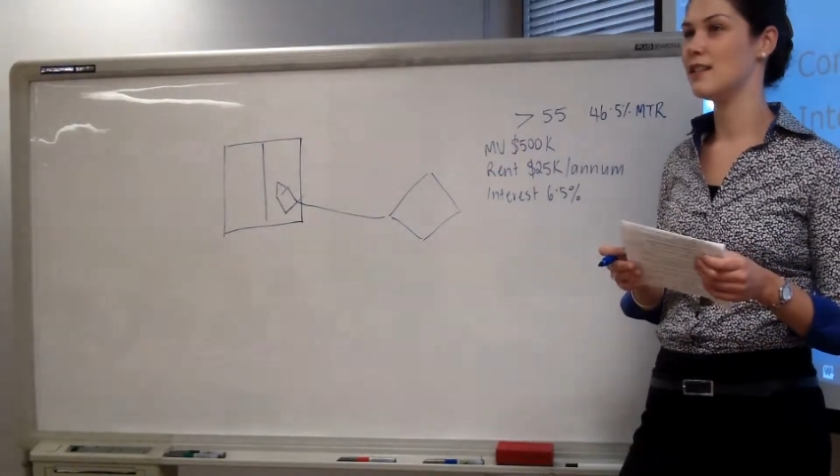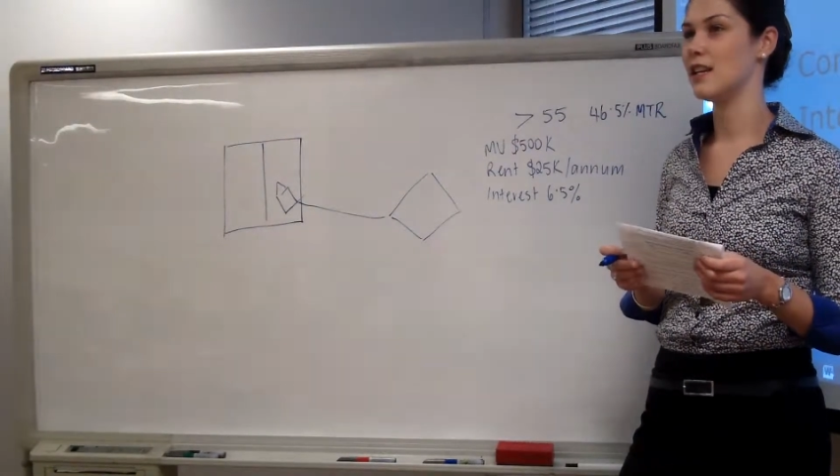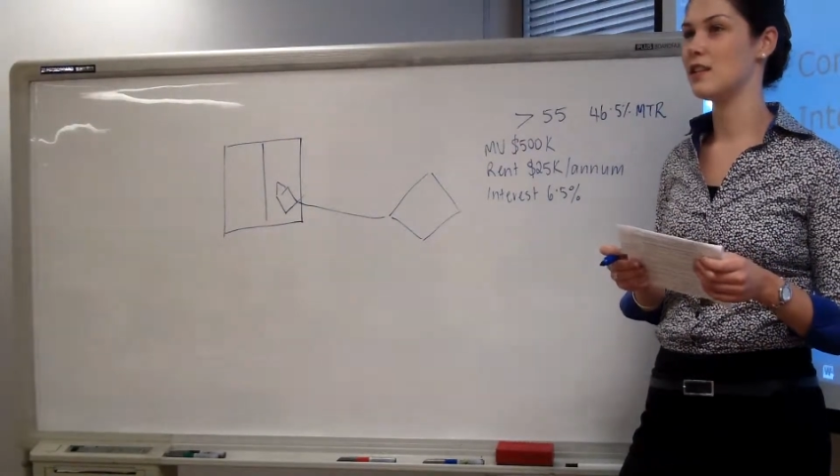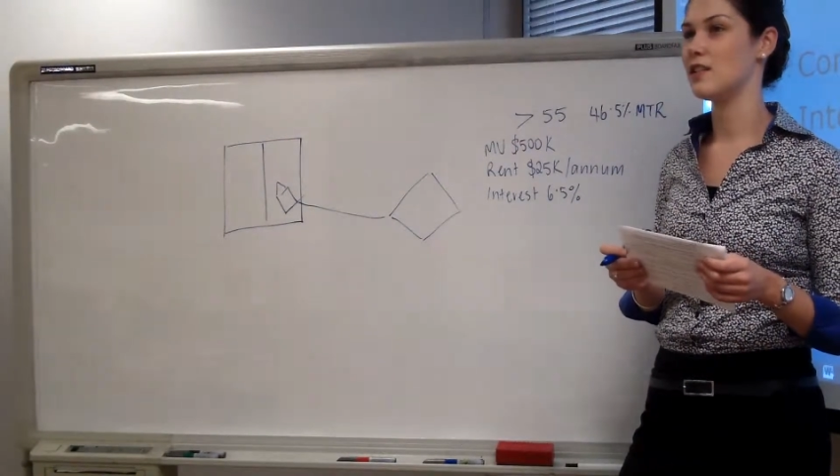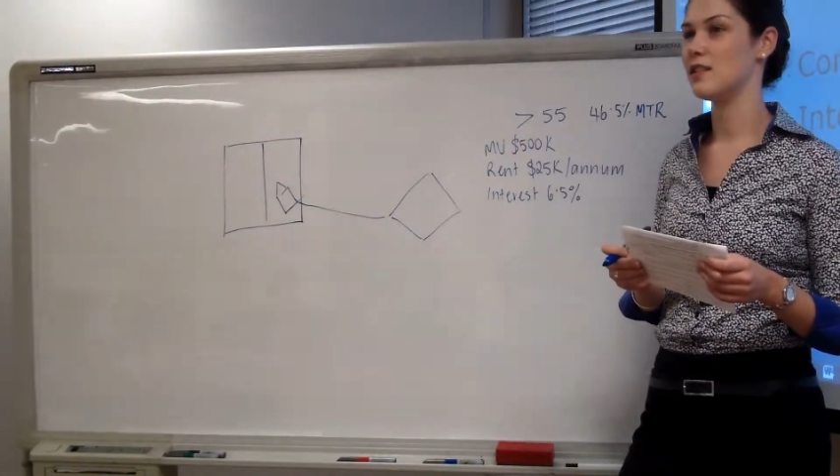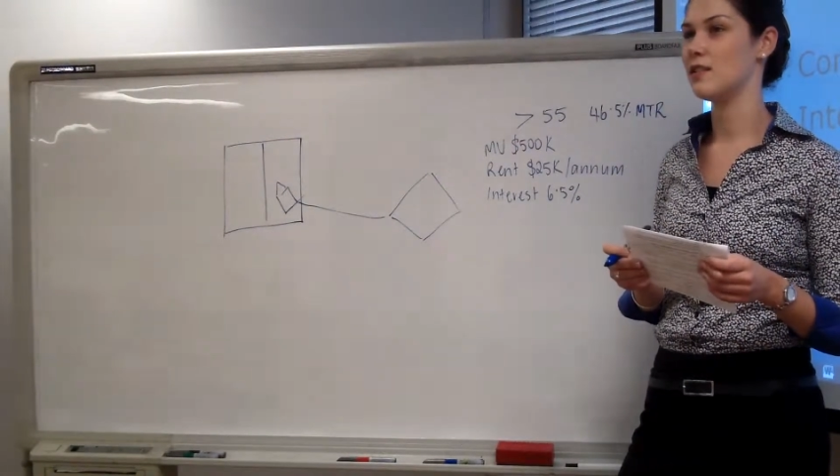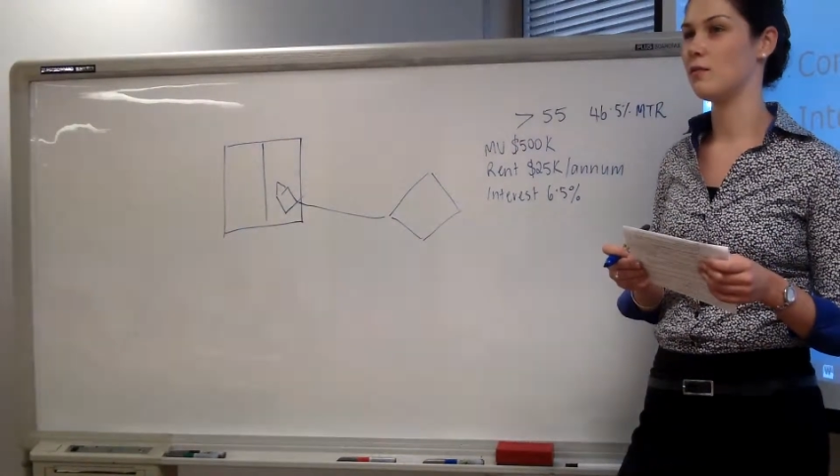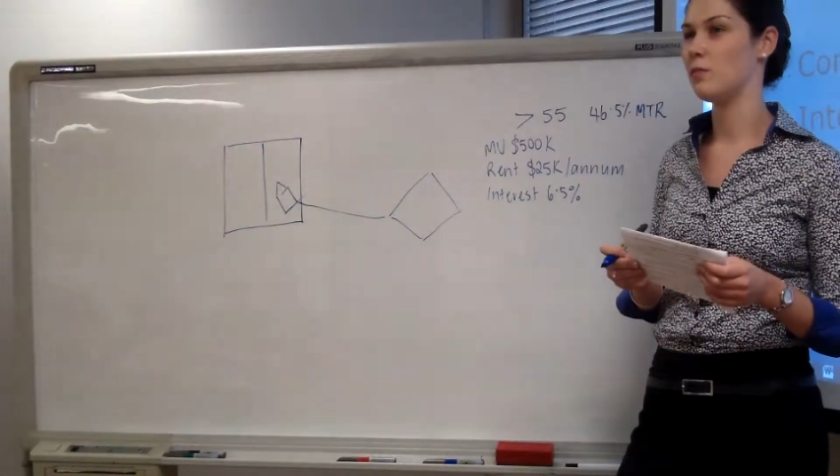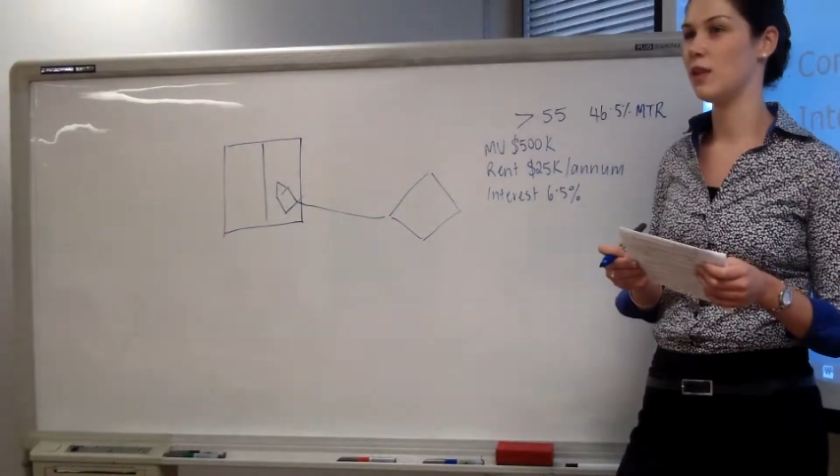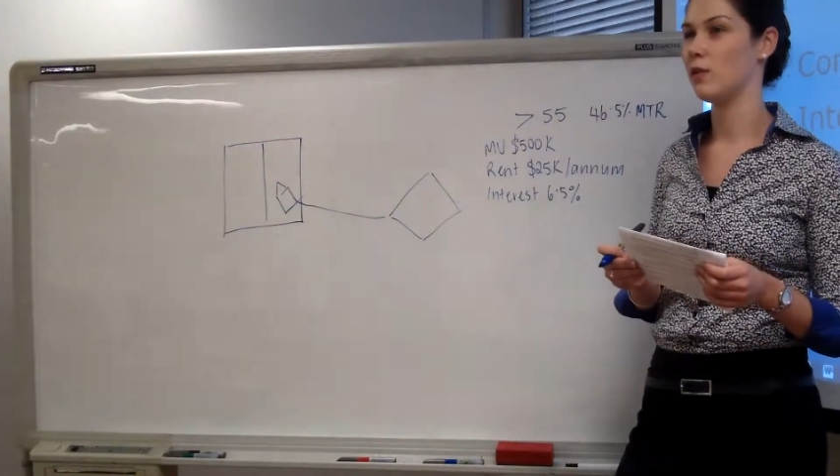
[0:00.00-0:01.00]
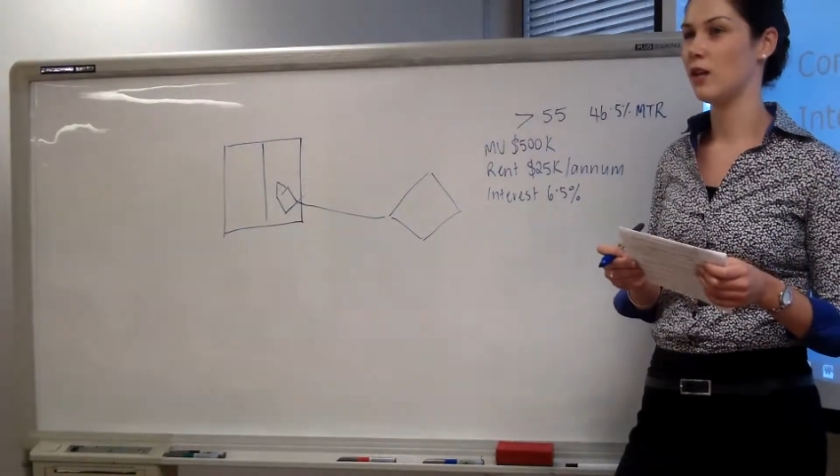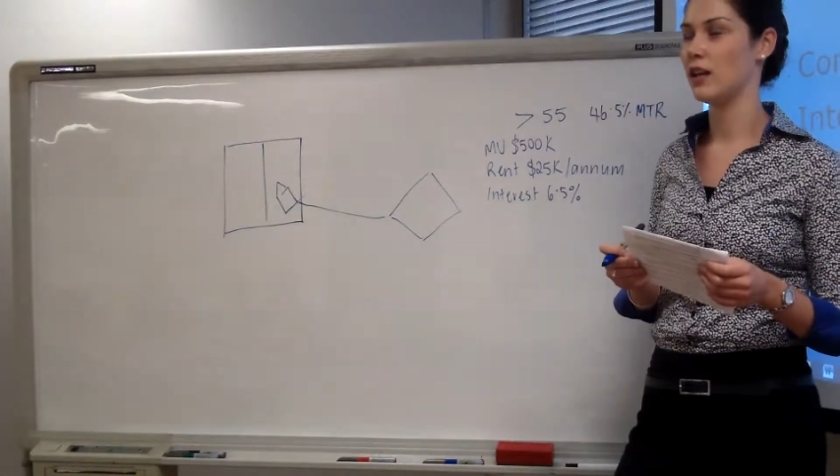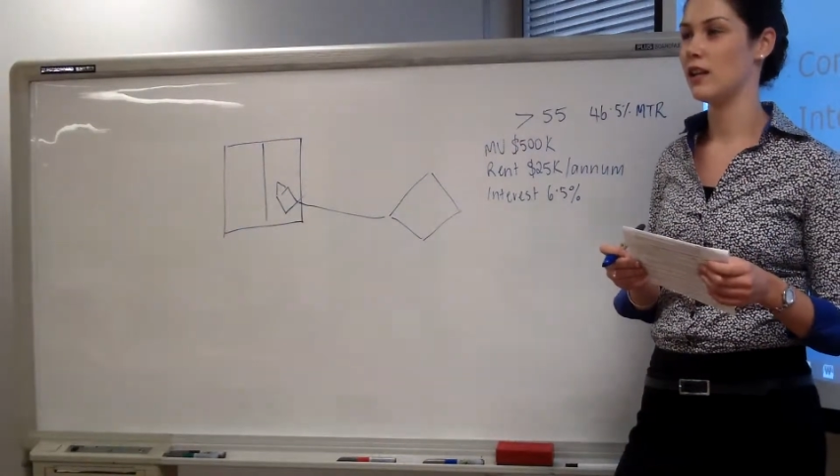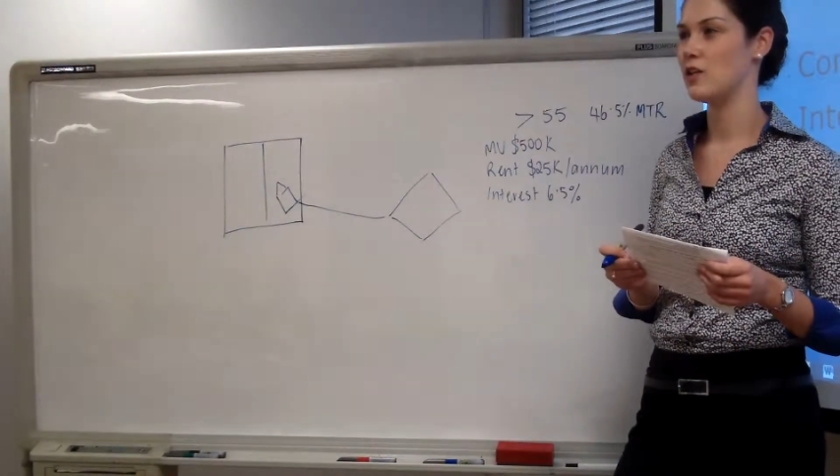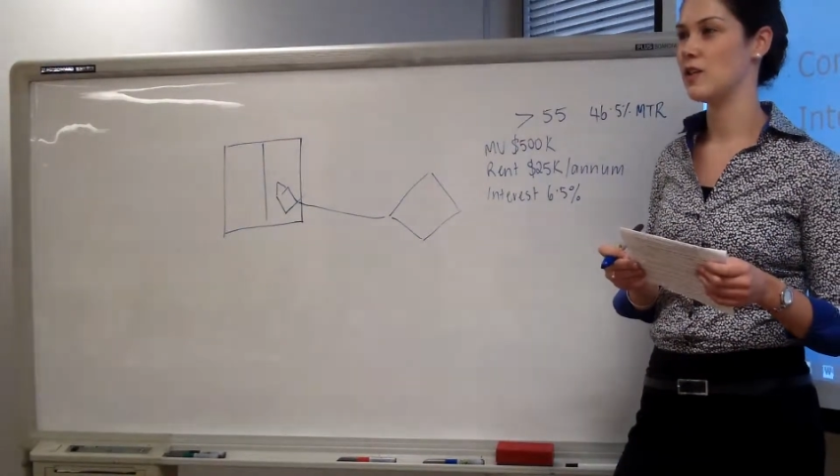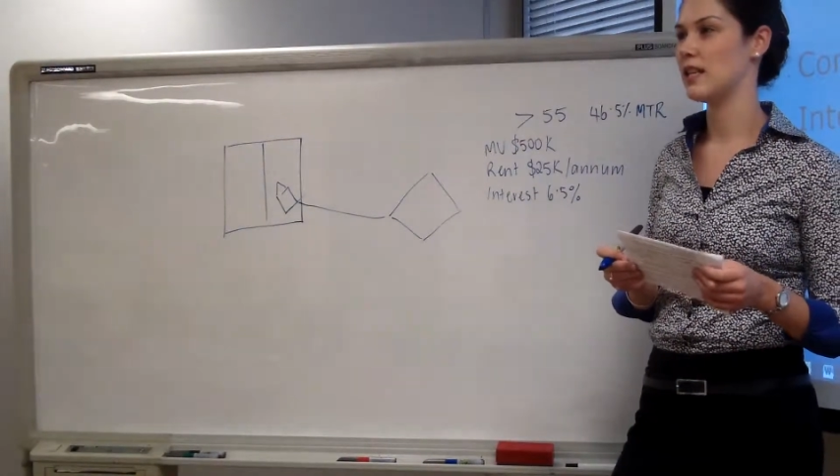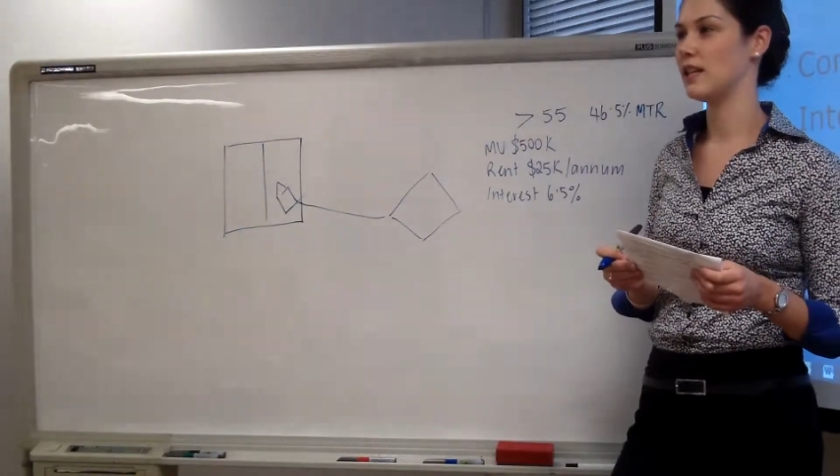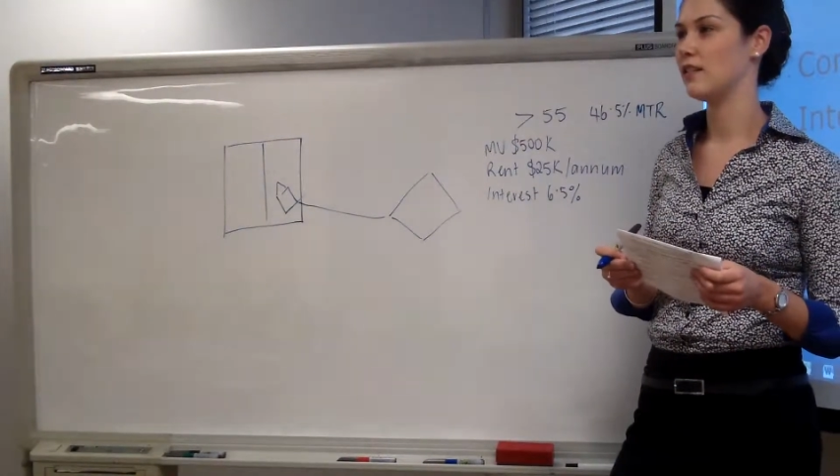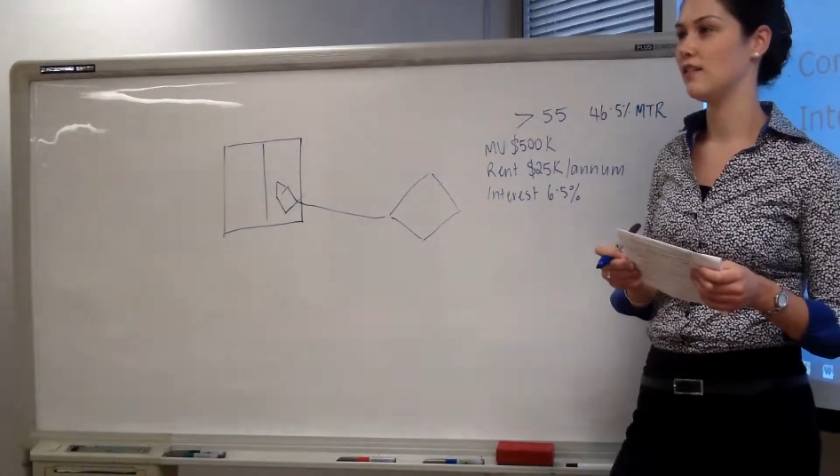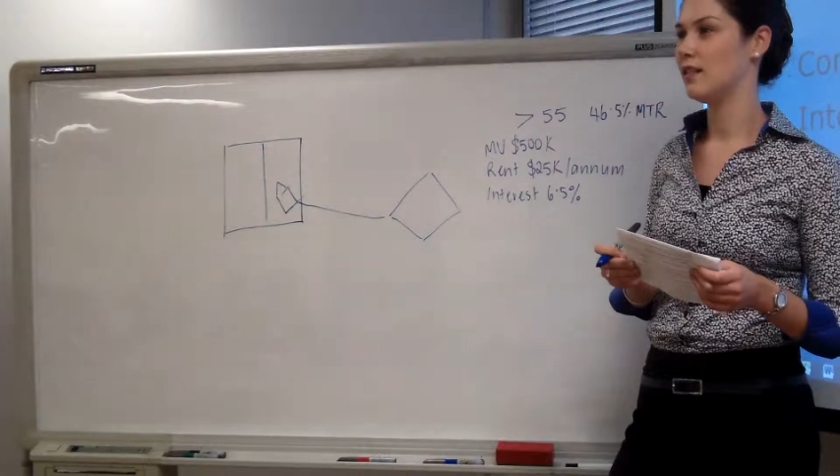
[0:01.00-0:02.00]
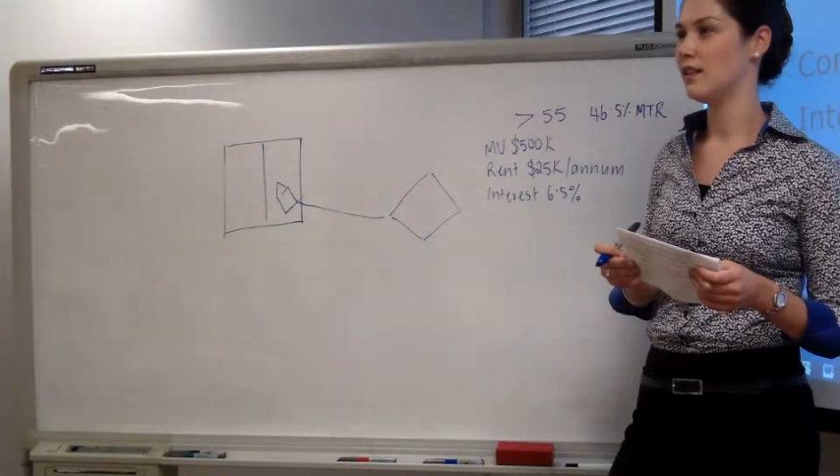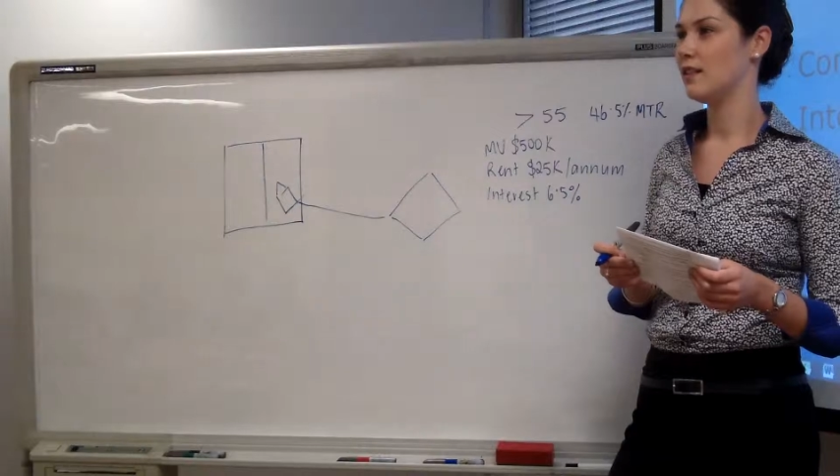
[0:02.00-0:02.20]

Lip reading: concessions that we'd be looking at using?